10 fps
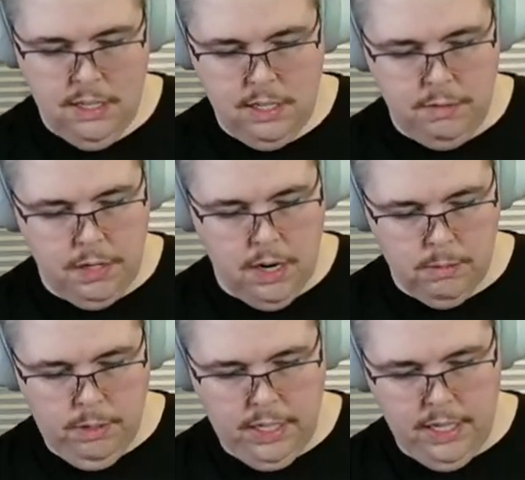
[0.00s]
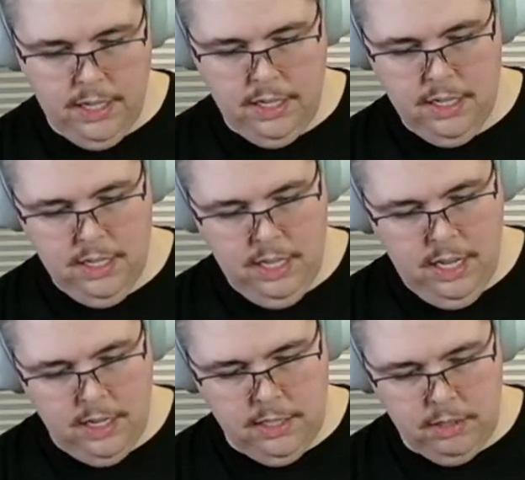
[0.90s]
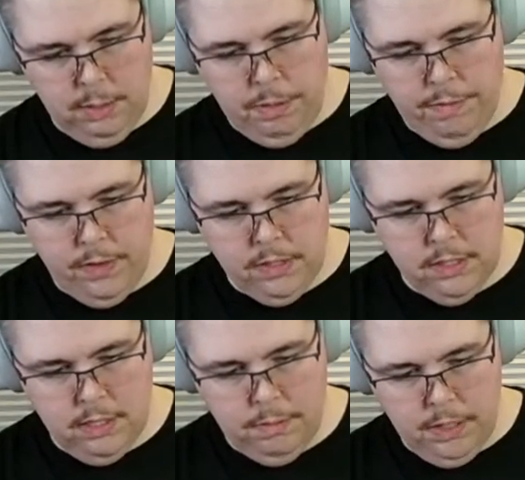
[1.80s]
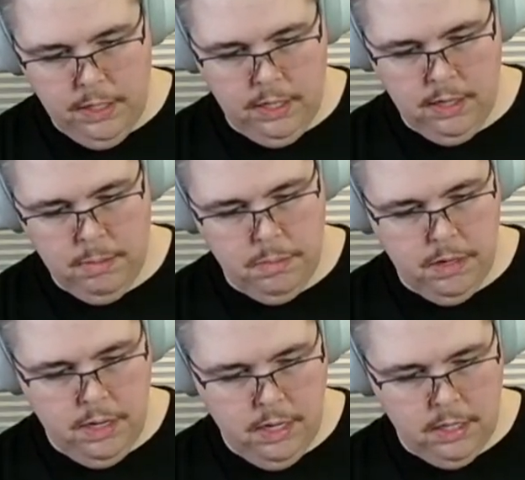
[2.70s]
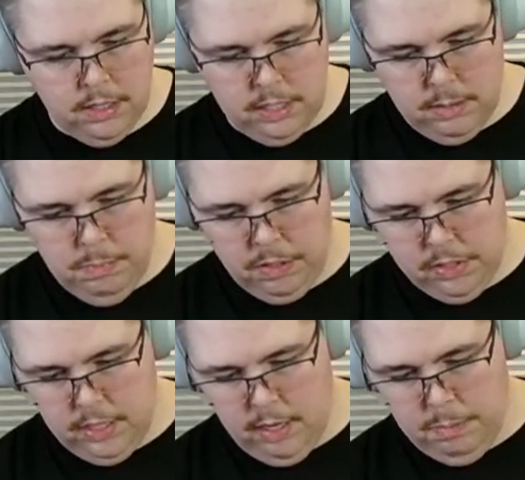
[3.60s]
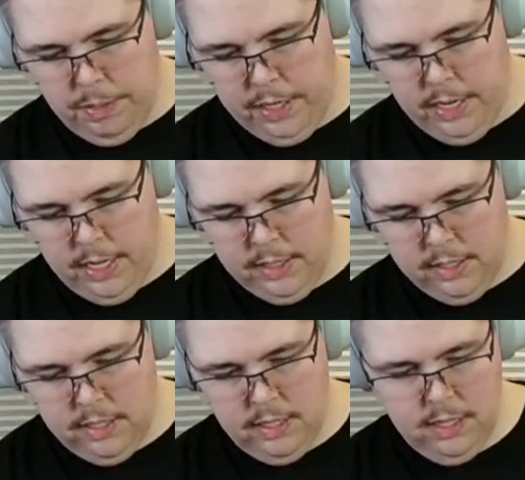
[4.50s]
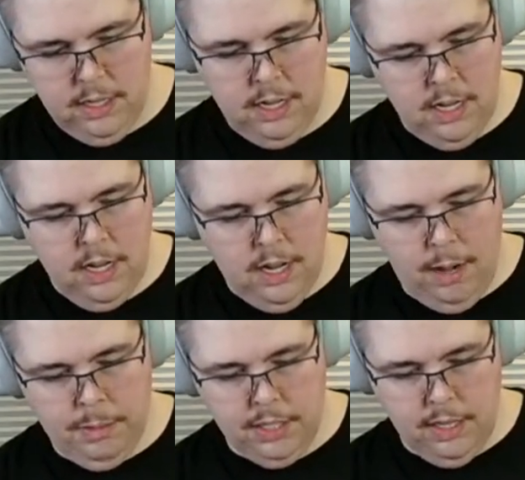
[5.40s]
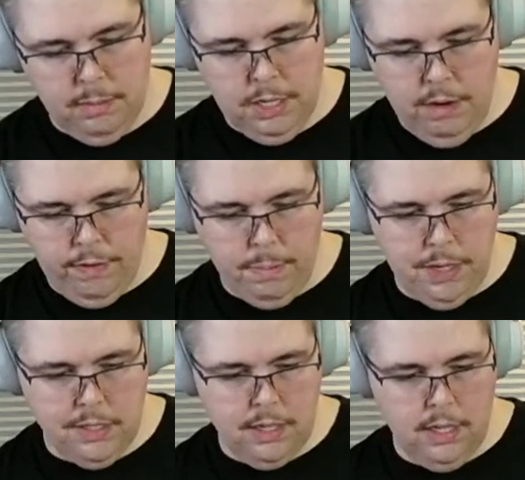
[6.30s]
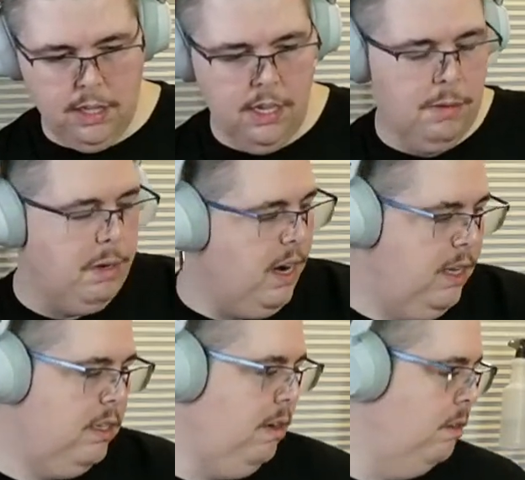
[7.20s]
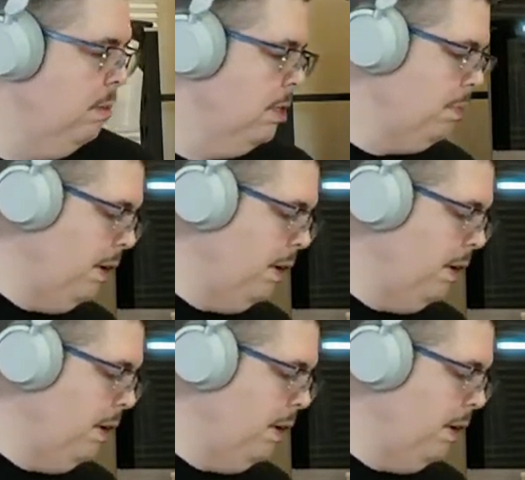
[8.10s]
silver hardware kit. I generally prefer silver. It's mostly all button heads. I'm to let them know if I miss anything, but I do have some